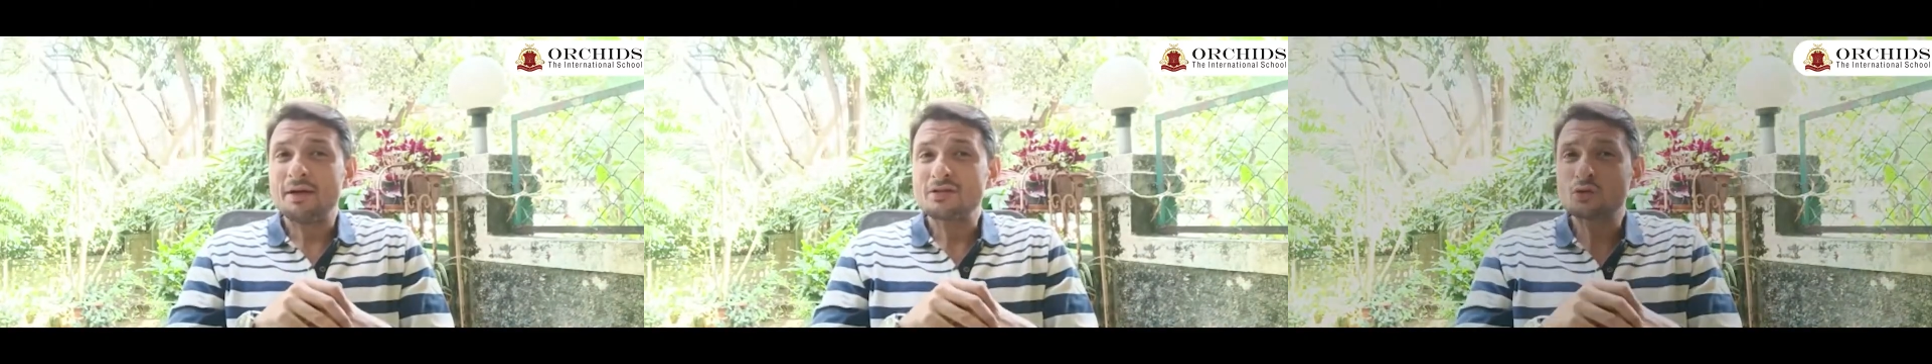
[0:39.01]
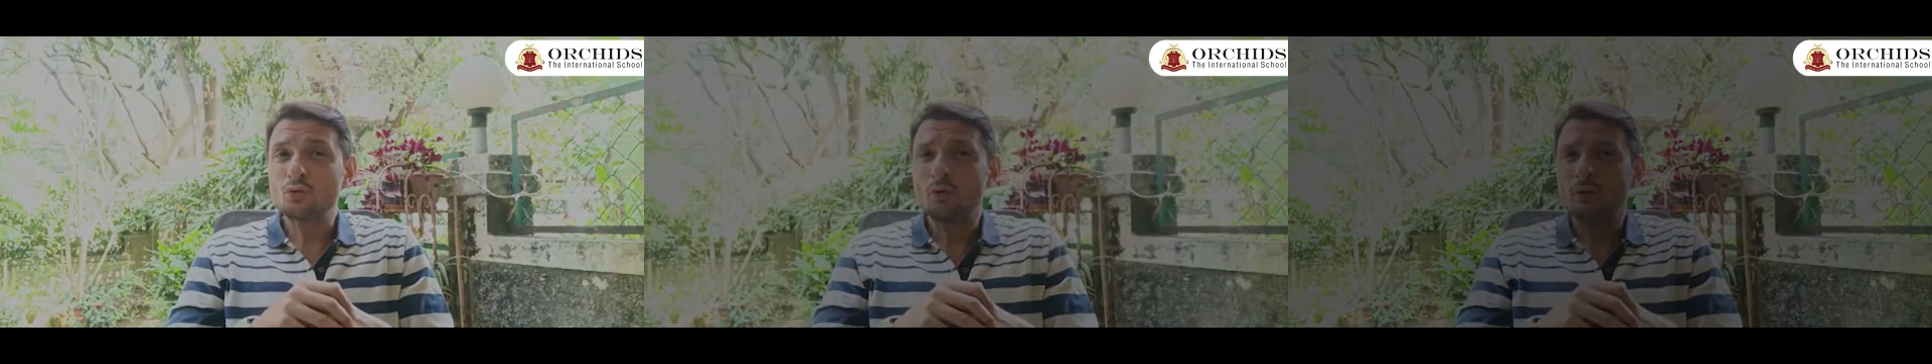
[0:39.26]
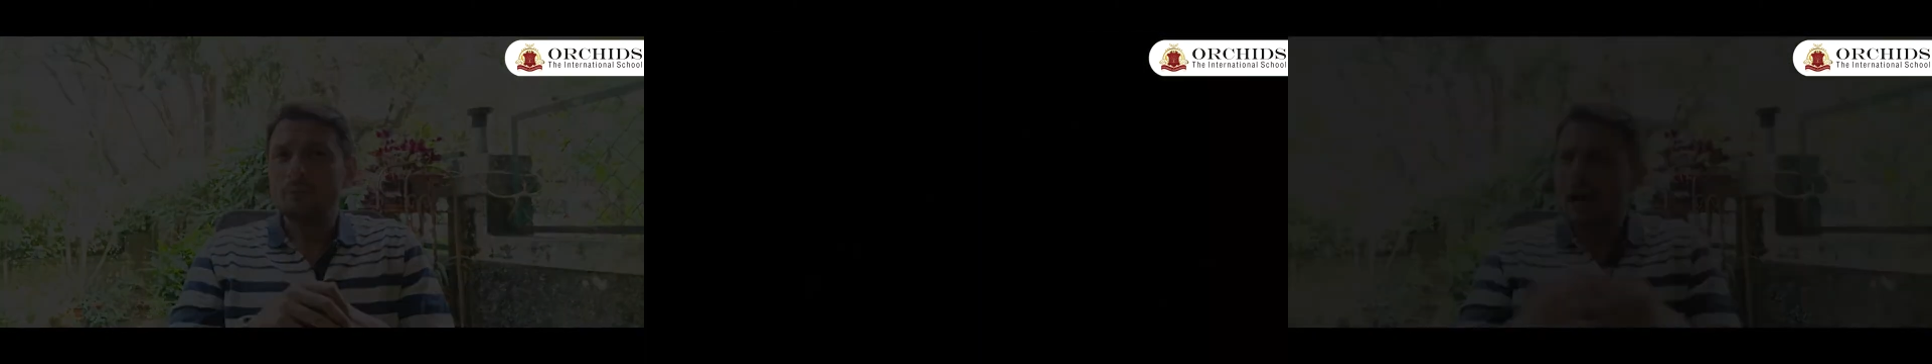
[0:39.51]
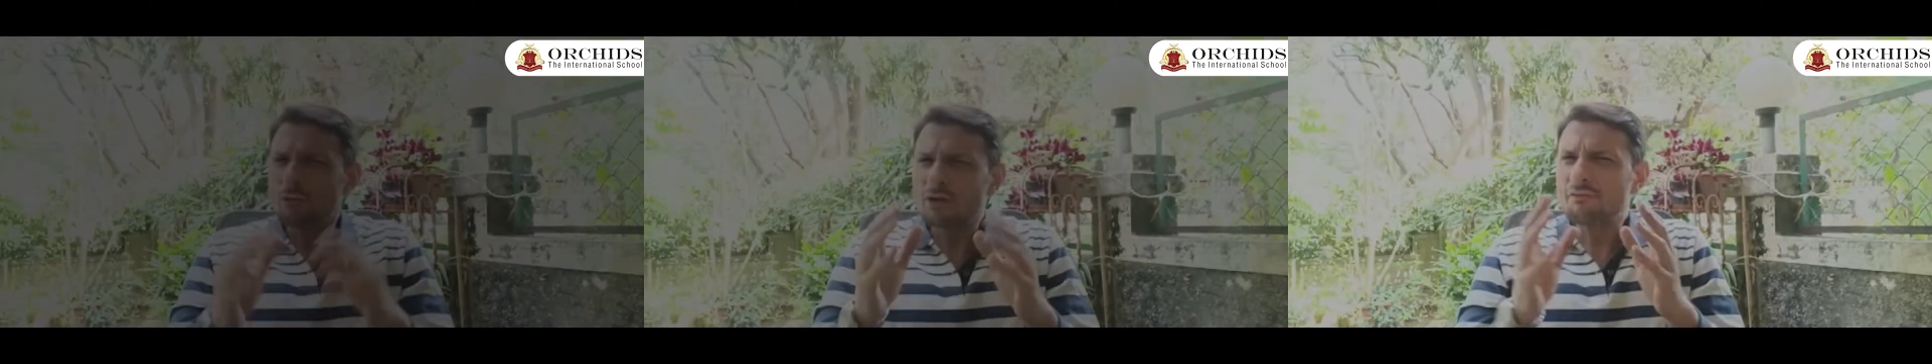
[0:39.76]
my school.
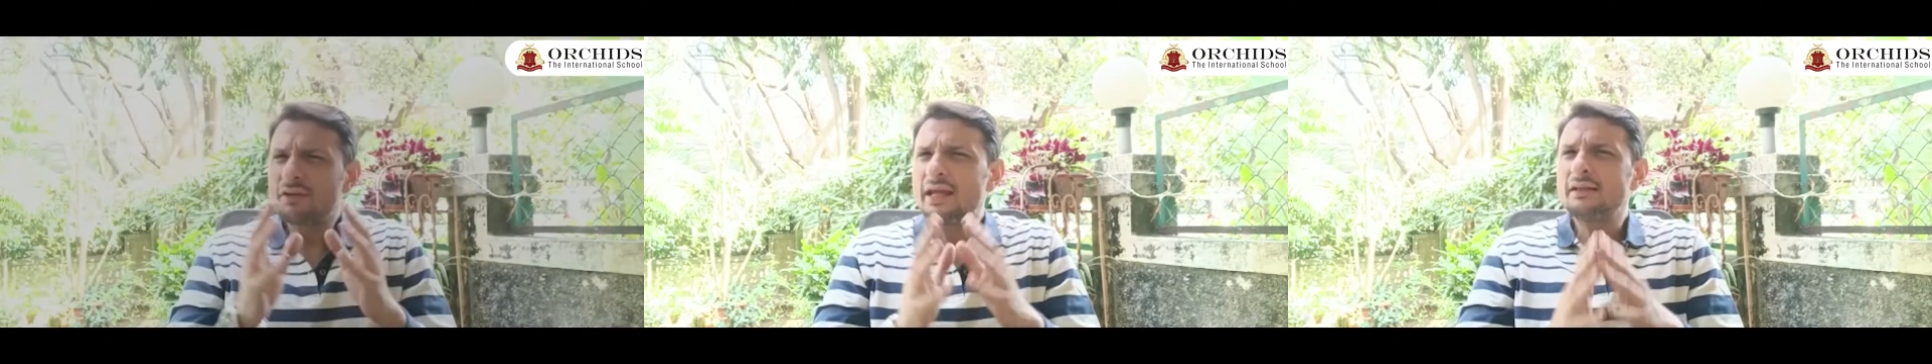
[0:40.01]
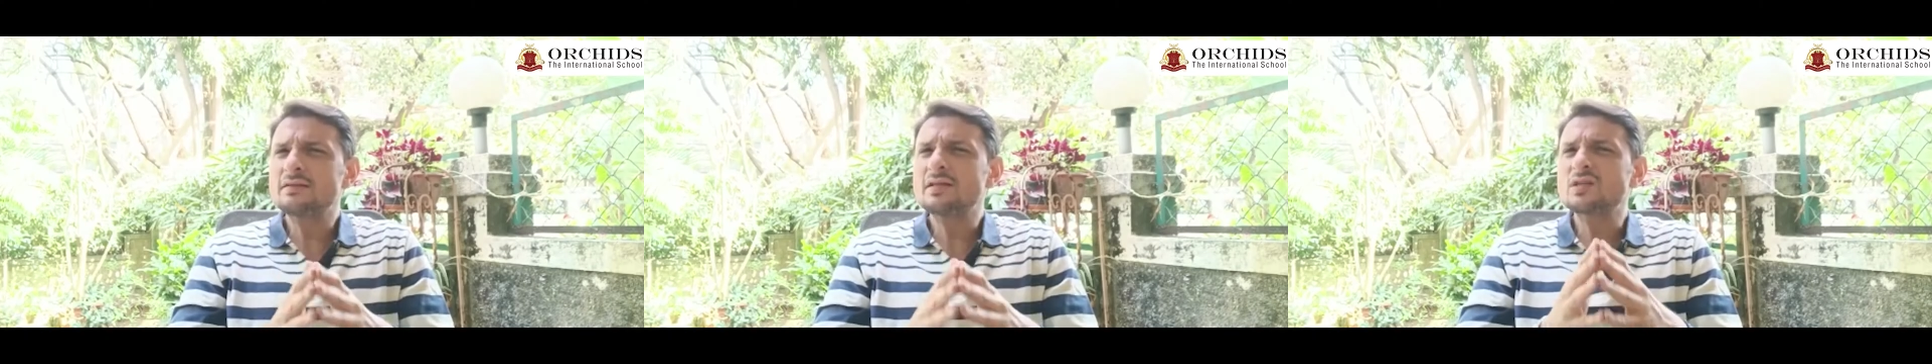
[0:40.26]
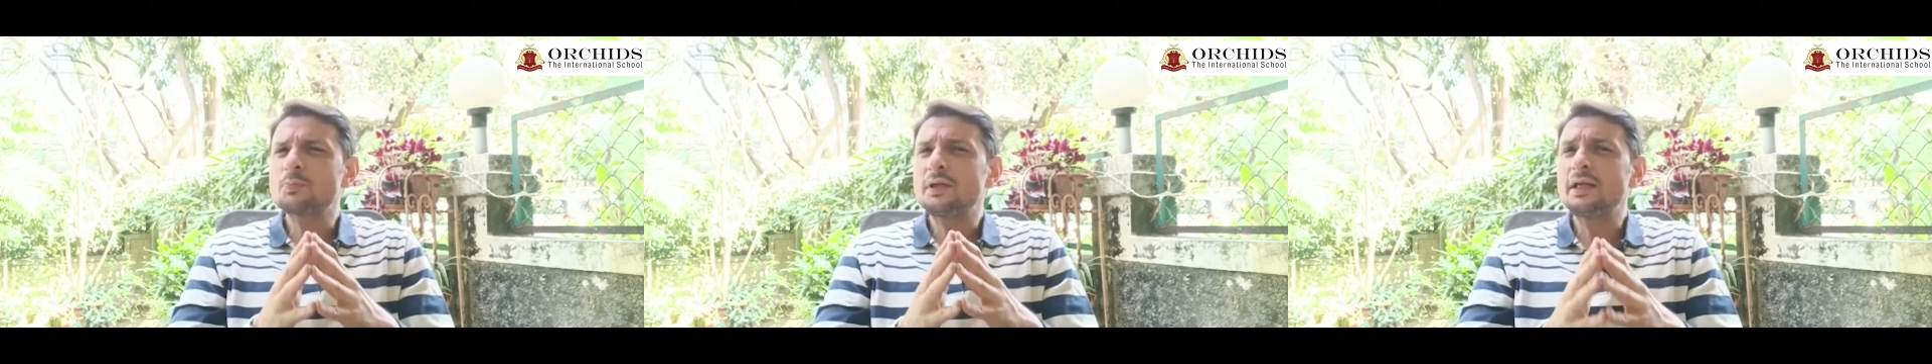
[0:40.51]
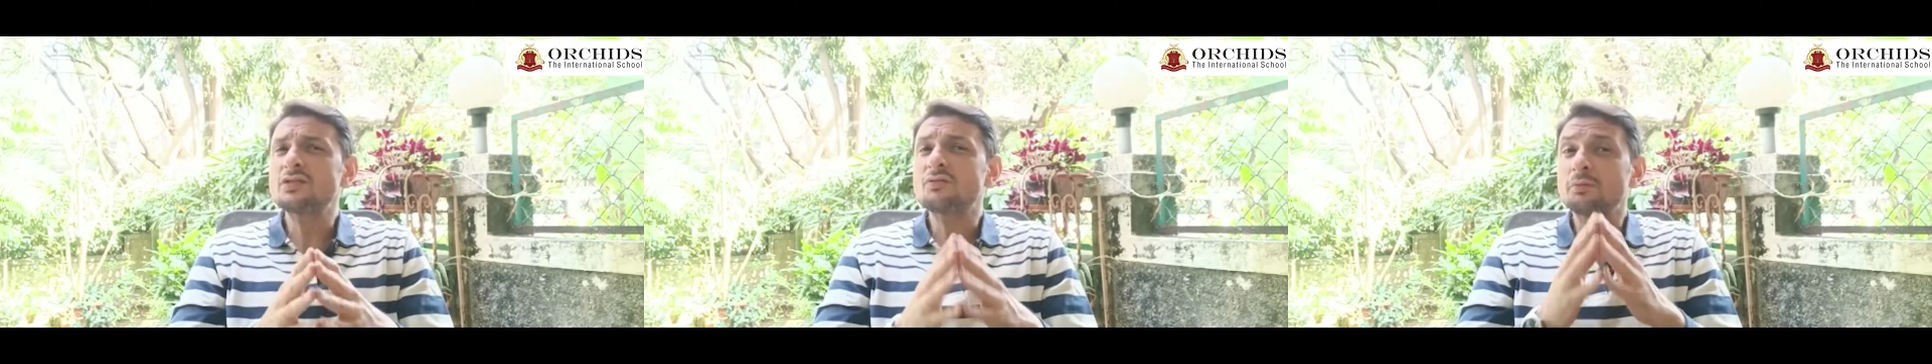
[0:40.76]
I would have gained this
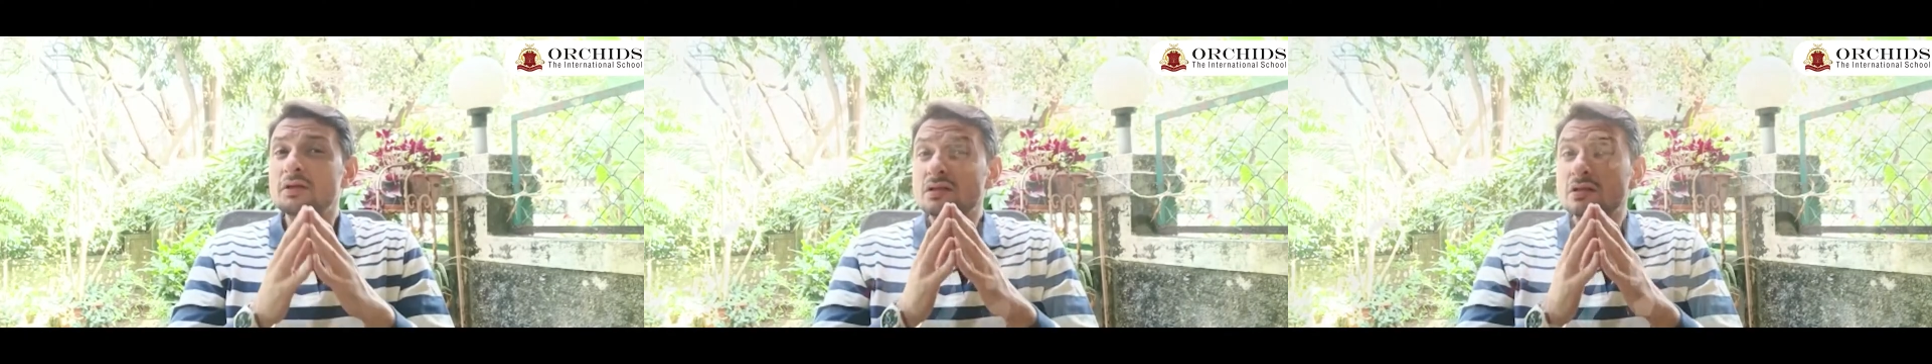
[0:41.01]
expertise from the